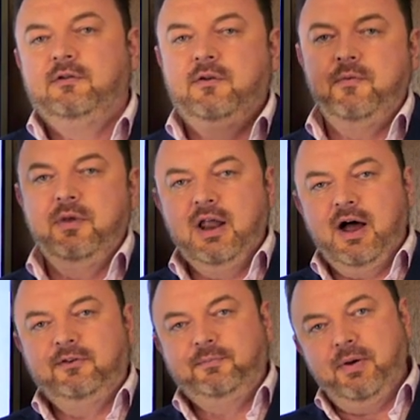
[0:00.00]
So from the
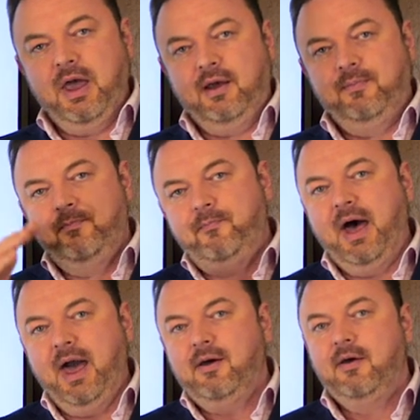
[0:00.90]
last peak
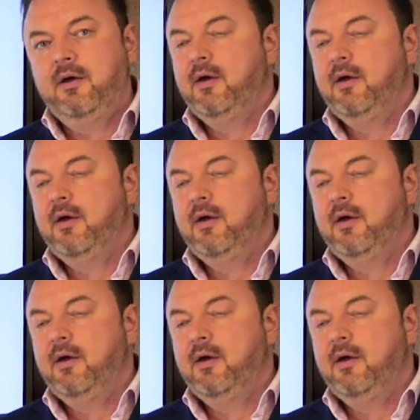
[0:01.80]
back,